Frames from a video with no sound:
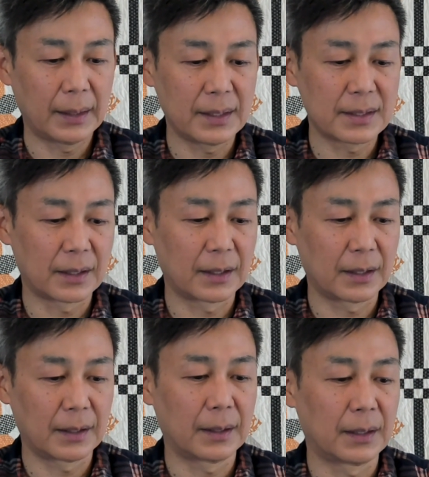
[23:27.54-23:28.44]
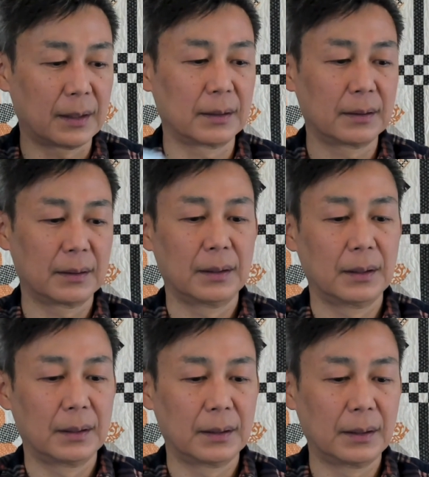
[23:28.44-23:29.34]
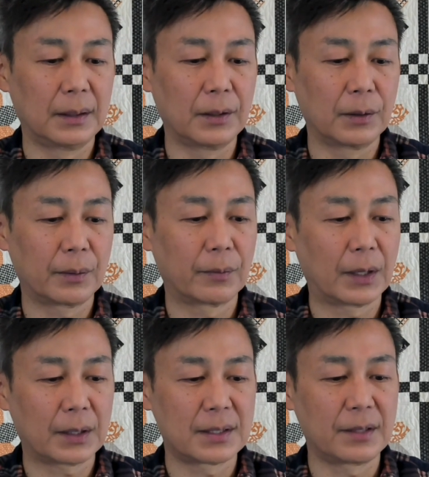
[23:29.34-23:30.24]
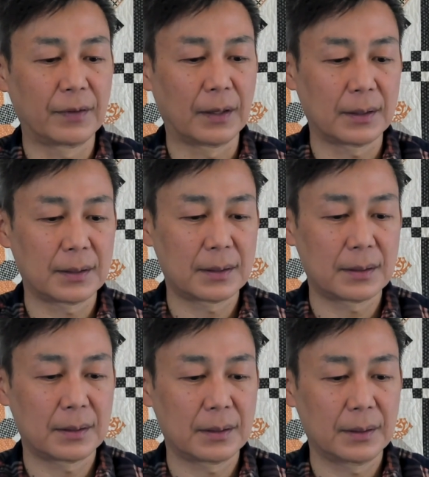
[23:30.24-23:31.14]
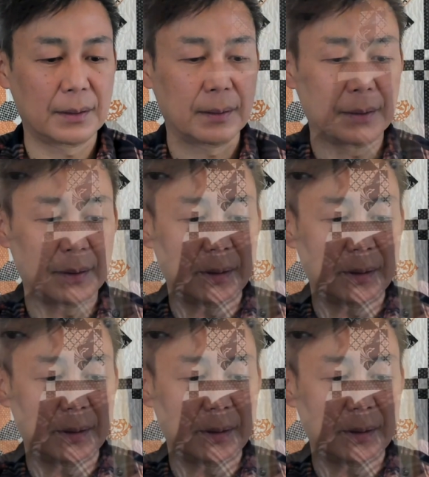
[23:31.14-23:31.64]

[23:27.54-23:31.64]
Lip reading: And these are Leo and Roxy floss.